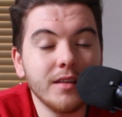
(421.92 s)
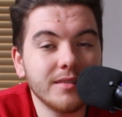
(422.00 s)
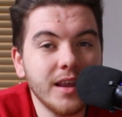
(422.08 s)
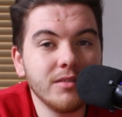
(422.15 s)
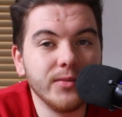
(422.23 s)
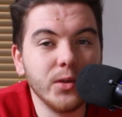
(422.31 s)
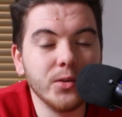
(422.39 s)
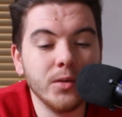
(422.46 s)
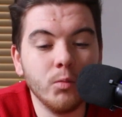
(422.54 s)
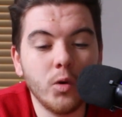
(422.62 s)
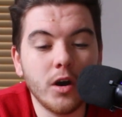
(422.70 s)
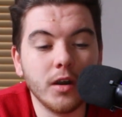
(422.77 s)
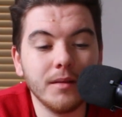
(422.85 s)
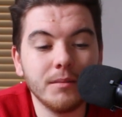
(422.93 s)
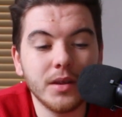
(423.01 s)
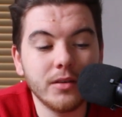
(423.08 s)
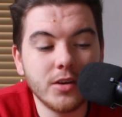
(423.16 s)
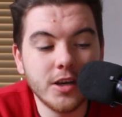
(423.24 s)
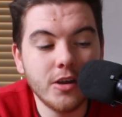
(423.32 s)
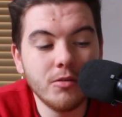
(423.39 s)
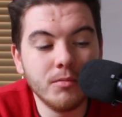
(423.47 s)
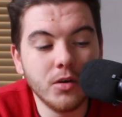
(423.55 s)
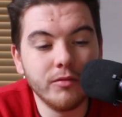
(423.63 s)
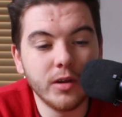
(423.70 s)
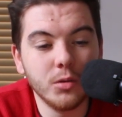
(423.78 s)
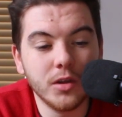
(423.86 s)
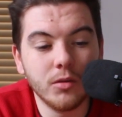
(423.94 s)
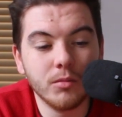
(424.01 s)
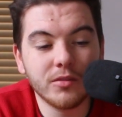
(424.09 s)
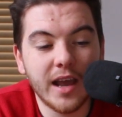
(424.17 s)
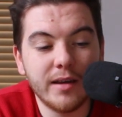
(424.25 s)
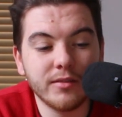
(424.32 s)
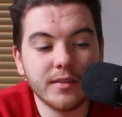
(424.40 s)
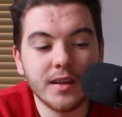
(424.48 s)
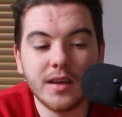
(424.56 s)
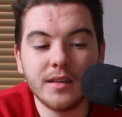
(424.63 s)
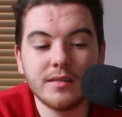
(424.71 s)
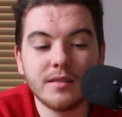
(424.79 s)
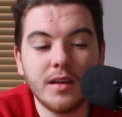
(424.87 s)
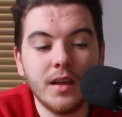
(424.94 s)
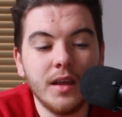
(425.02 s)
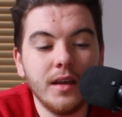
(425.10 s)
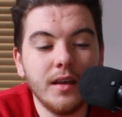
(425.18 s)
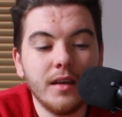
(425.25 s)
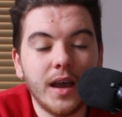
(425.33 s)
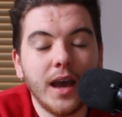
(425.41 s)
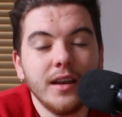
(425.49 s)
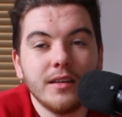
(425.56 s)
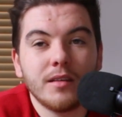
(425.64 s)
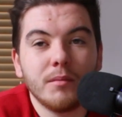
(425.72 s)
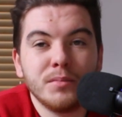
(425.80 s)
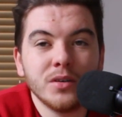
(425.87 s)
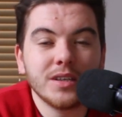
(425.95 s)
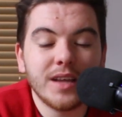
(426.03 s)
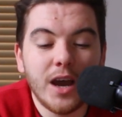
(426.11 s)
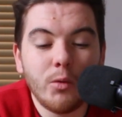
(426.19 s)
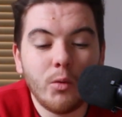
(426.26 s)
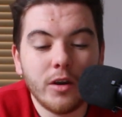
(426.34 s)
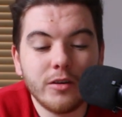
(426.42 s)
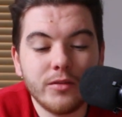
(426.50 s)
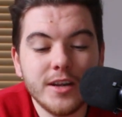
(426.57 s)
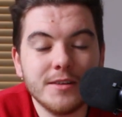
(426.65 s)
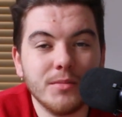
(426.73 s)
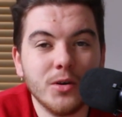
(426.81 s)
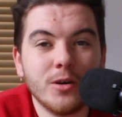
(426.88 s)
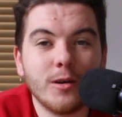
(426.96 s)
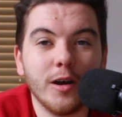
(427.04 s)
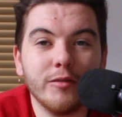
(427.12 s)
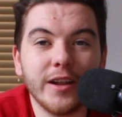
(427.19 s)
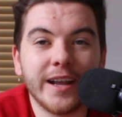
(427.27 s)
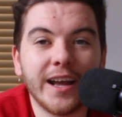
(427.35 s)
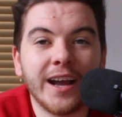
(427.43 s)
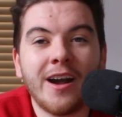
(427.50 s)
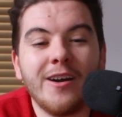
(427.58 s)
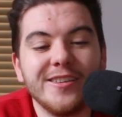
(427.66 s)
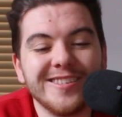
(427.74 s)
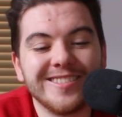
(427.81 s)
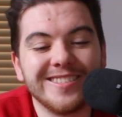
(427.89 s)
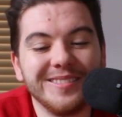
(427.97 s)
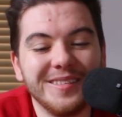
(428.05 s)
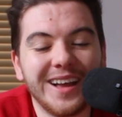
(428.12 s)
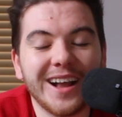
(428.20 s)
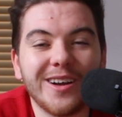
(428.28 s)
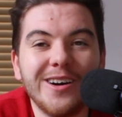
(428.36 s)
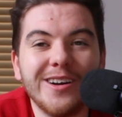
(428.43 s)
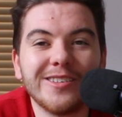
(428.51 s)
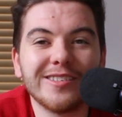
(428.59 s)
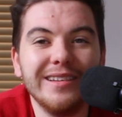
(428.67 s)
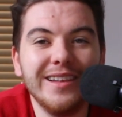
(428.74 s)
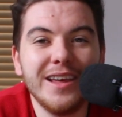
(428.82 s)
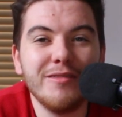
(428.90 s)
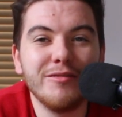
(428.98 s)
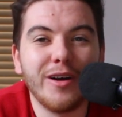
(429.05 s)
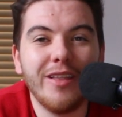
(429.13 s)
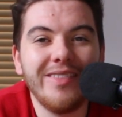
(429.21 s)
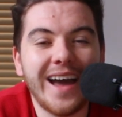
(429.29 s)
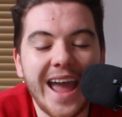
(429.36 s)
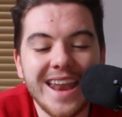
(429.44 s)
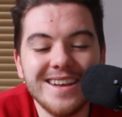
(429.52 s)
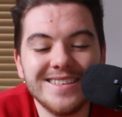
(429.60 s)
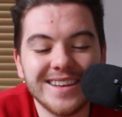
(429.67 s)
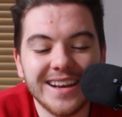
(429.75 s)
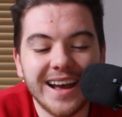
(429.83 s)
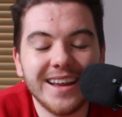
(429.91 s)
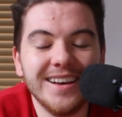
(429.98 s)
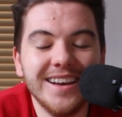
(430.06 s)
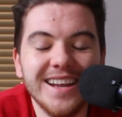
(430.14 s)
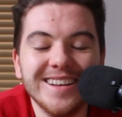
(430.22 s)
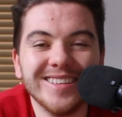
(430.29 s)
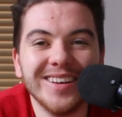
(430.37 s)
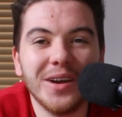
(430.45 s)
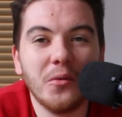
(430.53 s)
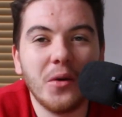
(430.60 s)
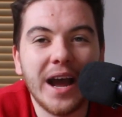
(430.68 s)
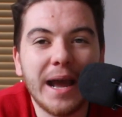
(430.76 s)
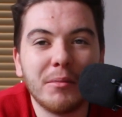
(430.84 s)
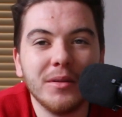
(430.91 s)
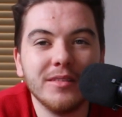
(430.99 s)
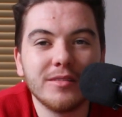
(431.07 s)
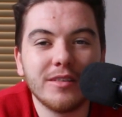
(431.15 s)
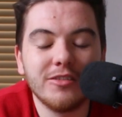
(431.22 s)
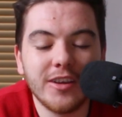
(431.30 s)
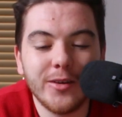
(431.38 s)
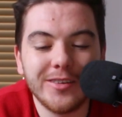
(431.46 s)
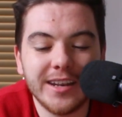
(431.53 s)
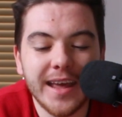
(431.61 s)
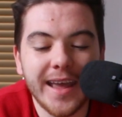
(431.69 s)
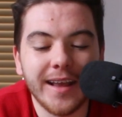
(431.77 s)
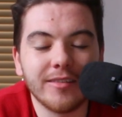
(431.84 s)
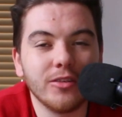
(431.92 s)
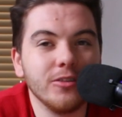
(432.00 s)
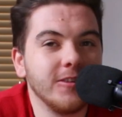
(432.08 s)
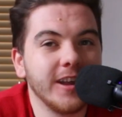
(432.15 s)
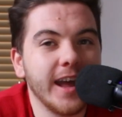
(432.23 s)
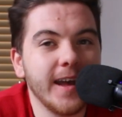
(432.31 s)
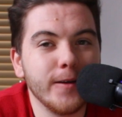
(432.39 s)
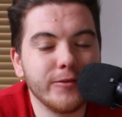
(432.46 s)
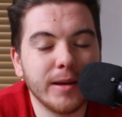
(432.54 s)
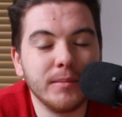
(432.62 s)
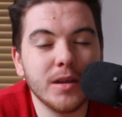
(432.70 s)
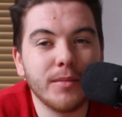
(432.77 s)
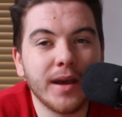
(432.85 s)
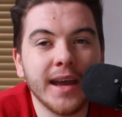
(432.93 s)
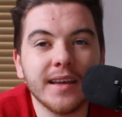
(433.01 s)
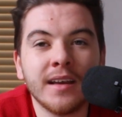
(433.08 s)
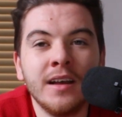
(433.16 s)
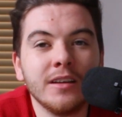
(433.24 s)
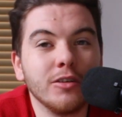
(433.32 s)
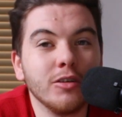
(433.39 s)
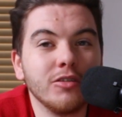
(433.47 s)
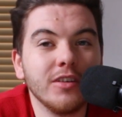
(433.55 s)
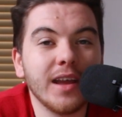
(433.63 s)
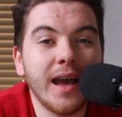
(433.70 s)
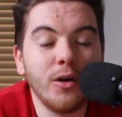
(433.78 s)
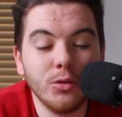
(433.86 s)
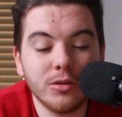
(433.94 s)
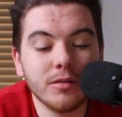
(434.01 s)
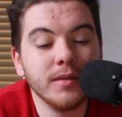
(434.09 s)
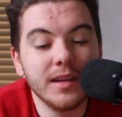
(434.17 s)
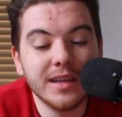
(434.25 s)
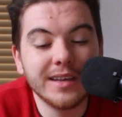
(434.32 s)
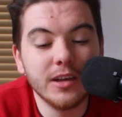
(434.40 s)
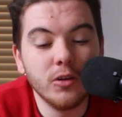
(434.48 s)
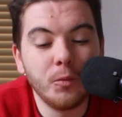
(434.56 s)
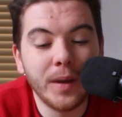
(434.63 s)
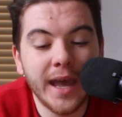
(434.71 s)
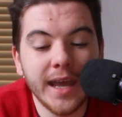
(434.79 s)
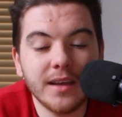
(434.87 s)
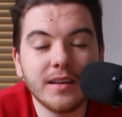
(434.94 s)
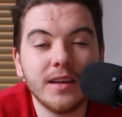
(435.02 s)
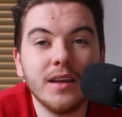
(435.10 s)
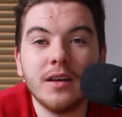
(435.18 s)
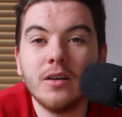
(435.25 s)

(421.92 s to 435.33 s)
It says Volume 1, but there are no more volumes after this. And it's a book that I want to read more of. Like, I can't just live on that ending. I need to know what happens to Josie next. Does she get her family back? Does she ultimately kill Peck?